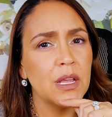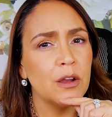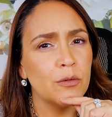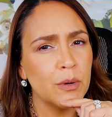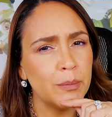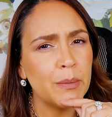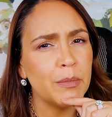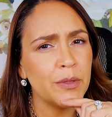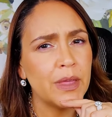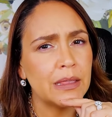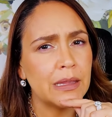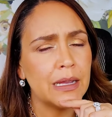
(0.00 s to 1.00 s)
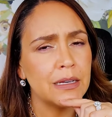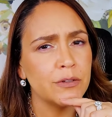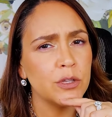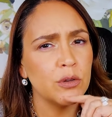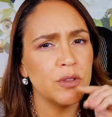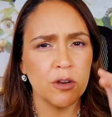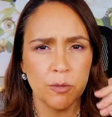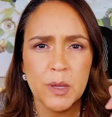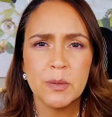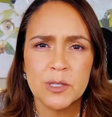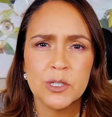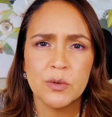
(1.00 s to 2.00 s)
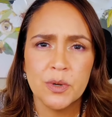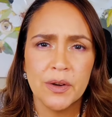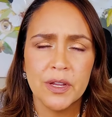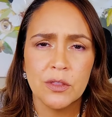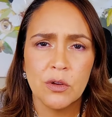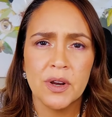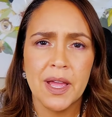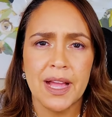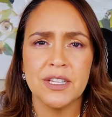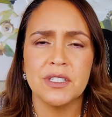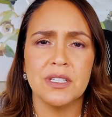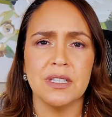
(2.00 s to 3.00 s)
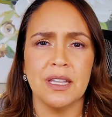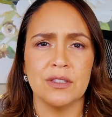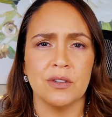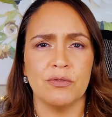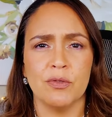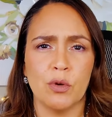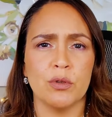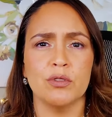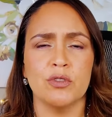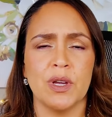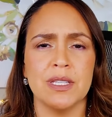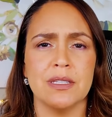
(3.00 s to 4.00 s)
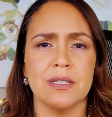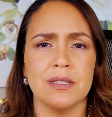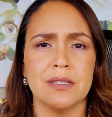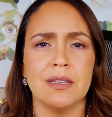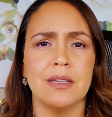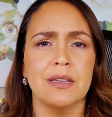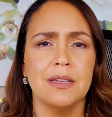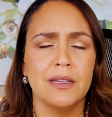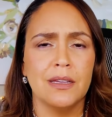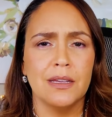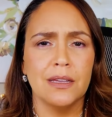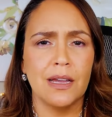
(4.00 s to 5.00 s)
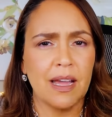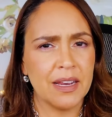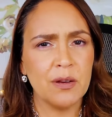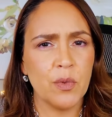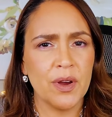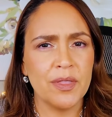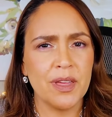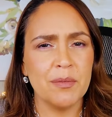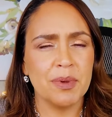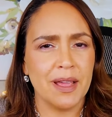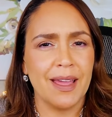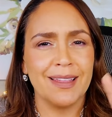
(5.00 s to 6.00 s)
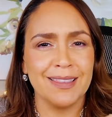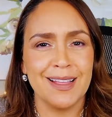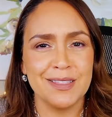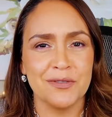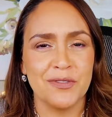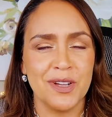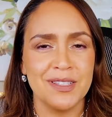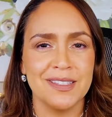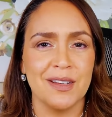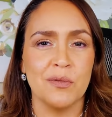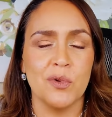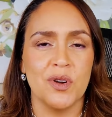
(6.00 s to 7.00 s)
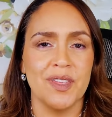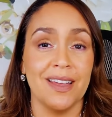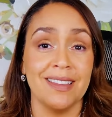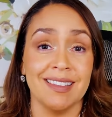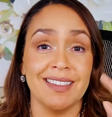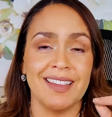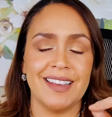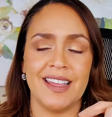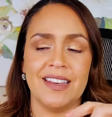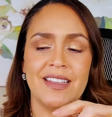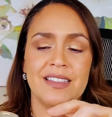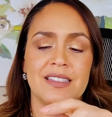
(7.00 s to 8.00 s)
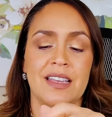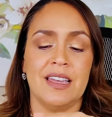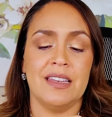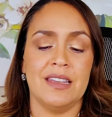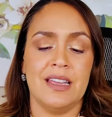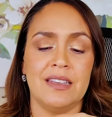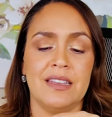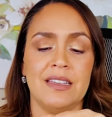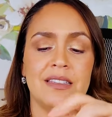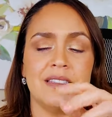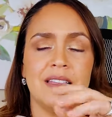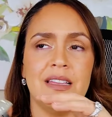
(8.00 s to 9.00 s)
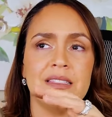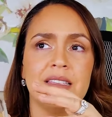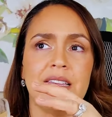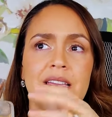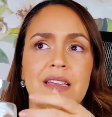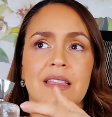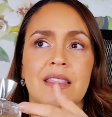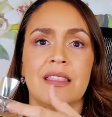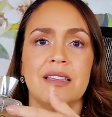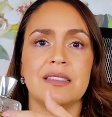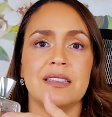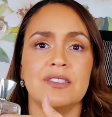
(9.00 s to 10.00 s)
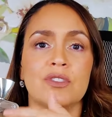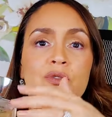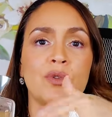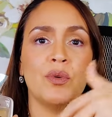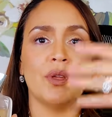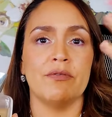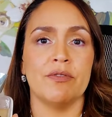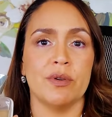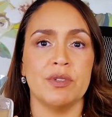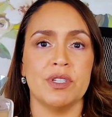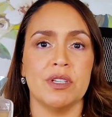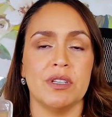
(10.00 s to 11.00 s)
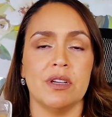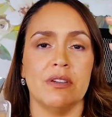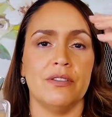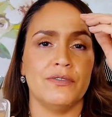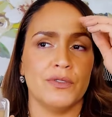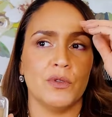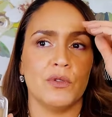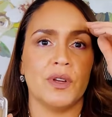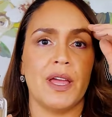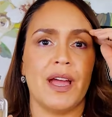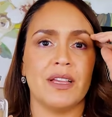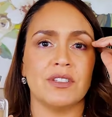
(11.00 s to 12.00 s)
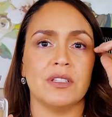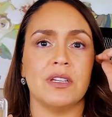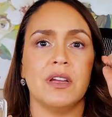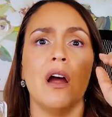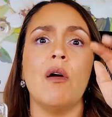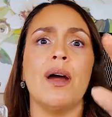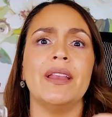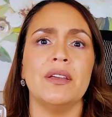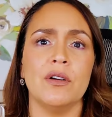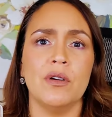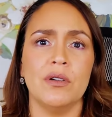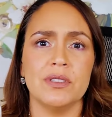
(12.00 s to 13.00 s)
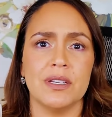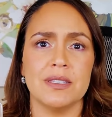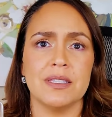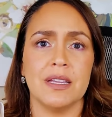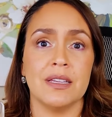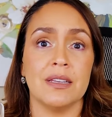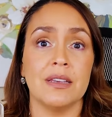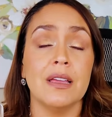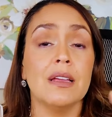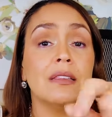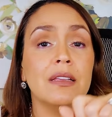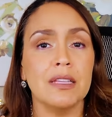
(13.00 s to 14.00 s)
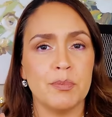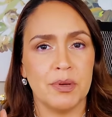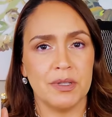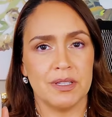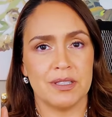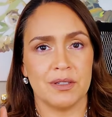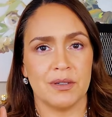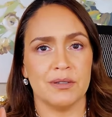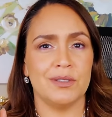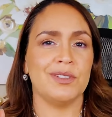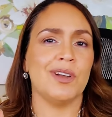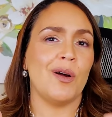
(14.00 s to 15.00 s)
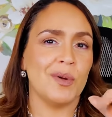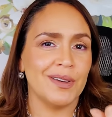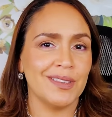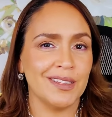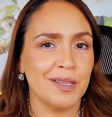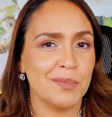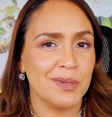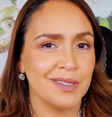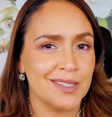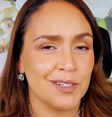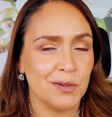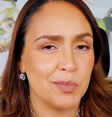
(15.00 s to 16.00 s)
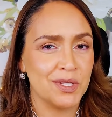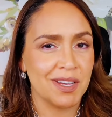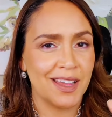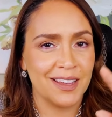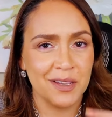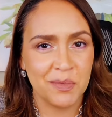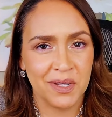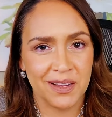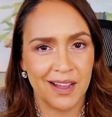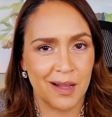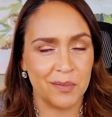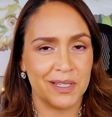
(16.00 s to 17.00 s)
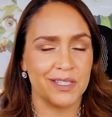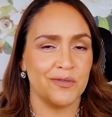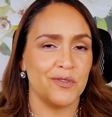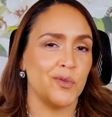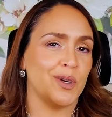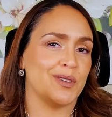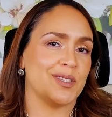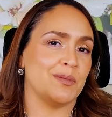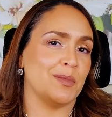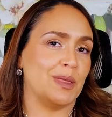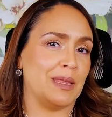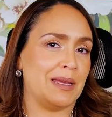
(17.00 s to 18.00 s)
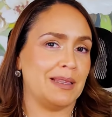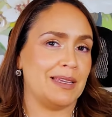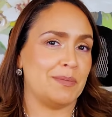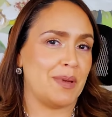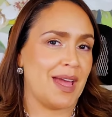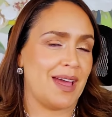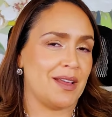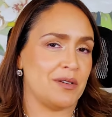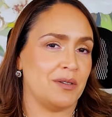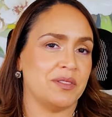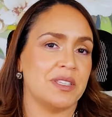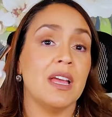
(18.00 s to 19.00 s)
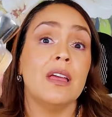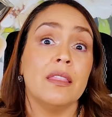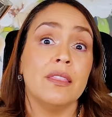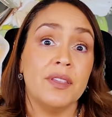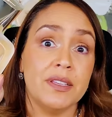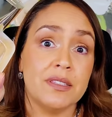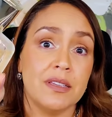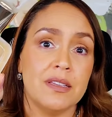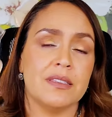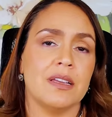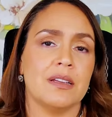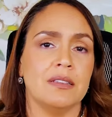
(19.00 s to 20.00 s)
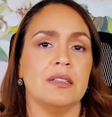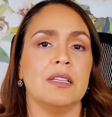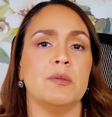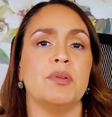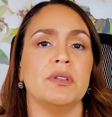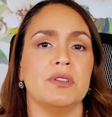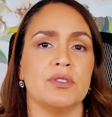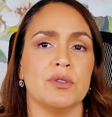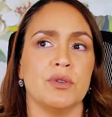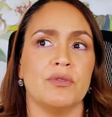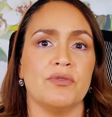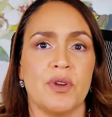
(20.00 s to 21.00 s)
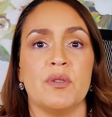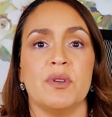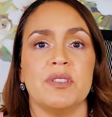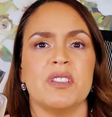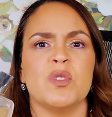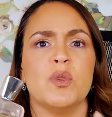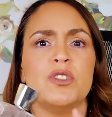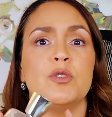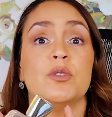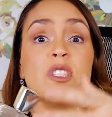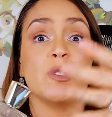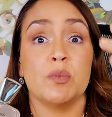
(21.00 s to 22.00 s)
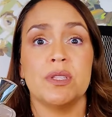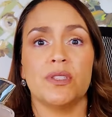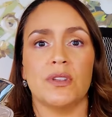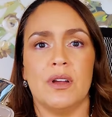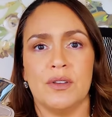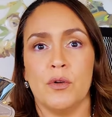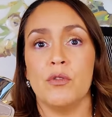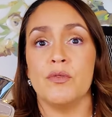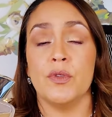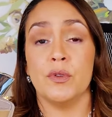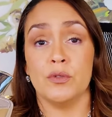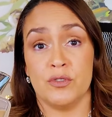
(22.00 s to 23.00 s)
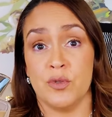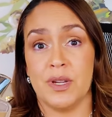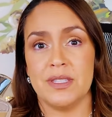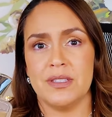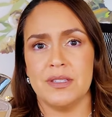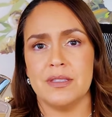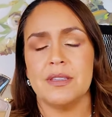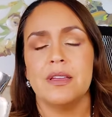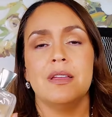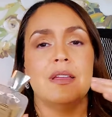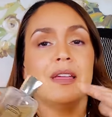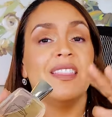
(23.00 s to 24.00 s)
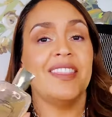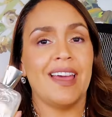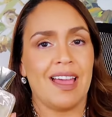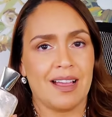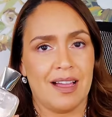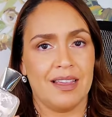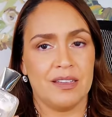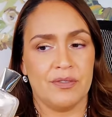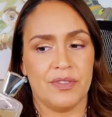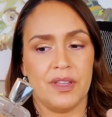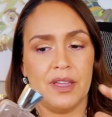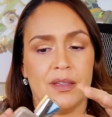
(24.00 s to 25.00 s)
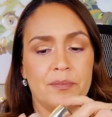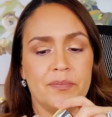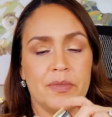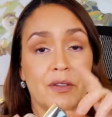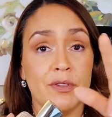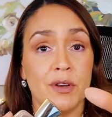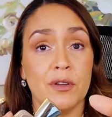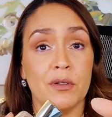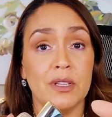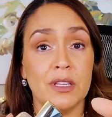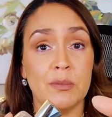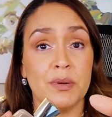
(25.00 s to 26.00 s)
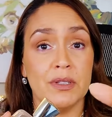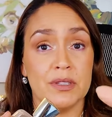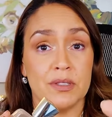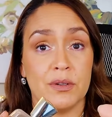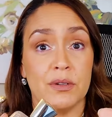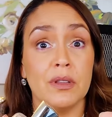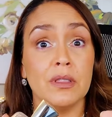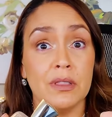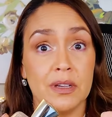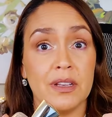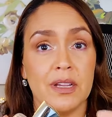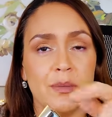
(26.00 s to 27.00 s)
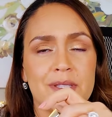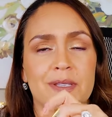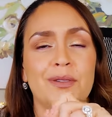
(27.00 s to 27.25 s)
Remember that line of clothing? Are people still wearing Laura Ashley, like the floral dresses? I didn't wear them, but I had lots of friends that wore that in the late 80s and 90s. It's like this is the grown up version of Laura Ashley. Oh, I know. Hold on a second. Lilly Pulitzer. Do y'all wear Lilly Pulitzer? Put your hand up in the comments if you wear some Lily patterns. This is like a Lilly Pulitzer fragrance. It's what you would spritz on over those dresses that kind of thing. If you don't know Lilly Pulitzer, look it up. It's